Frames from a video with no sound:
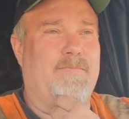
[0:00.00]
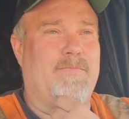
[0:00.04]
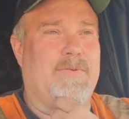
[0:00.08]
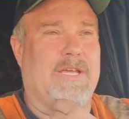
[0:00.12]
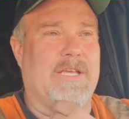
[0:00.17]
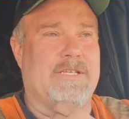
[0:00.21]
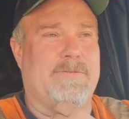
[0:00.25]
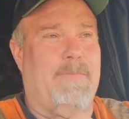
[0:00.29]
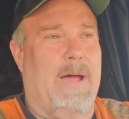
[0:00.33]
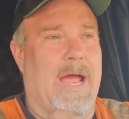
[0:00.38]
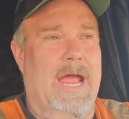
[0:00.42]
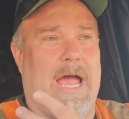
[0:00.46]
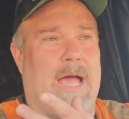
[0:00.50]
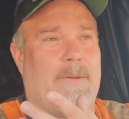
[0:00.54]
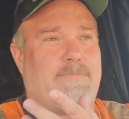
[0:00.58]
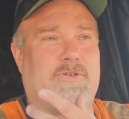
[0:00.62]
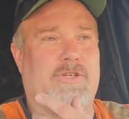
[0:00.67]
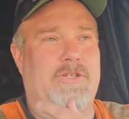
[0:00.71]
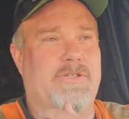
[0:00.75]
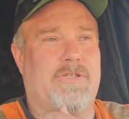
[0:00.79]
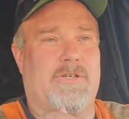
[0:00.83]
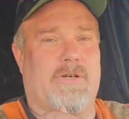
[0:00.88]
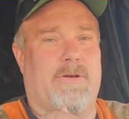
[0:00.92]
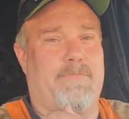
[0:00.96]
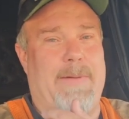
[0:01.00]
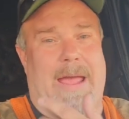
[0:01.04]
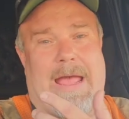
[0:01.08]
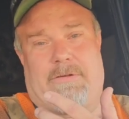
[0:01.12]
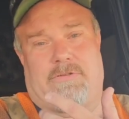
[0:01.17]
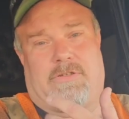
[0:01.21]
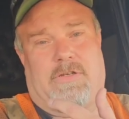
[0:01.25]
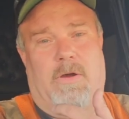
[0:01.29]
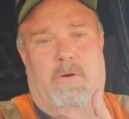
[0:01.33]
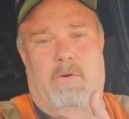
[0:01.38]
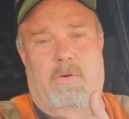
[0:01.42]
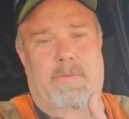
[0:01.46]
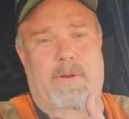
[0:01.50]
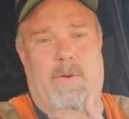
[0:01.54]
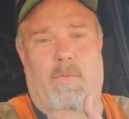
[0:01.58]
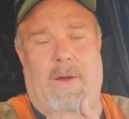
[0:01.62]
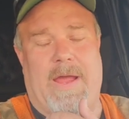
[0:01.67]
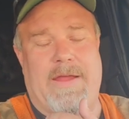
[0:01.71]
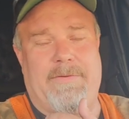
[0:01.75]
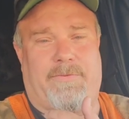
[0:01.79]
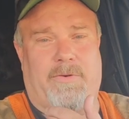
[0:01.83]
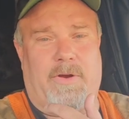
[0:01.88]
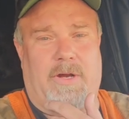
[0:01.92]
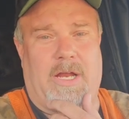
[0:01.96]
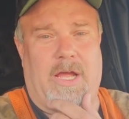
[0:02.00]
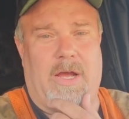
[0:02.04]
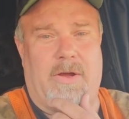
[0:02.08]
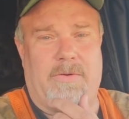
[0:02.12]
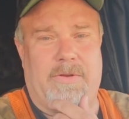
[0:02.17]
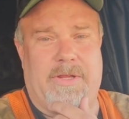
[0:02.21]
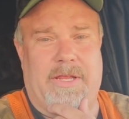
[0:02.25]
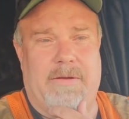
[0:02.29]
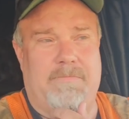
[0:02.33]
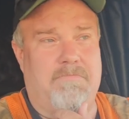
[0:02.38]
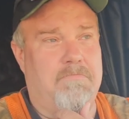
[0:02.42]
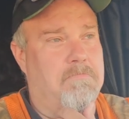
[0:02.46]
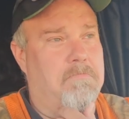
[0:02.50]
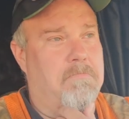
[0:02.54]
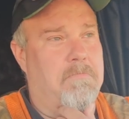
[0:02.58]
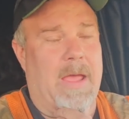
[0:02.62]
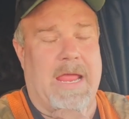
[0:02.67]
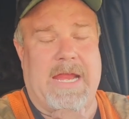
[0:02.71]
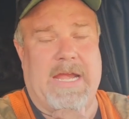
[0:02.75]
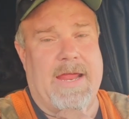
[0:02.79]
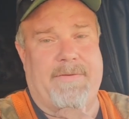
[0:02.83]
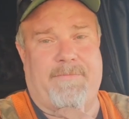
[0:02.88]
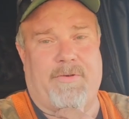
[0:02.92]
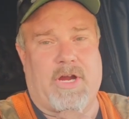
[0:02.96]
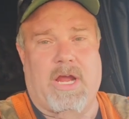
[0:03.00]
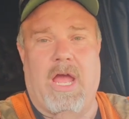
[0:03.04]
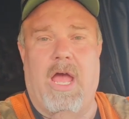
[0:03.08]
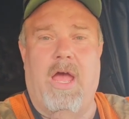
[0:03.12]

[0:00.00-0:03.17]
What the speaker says: Because my options are bounce home and wait for a load that may never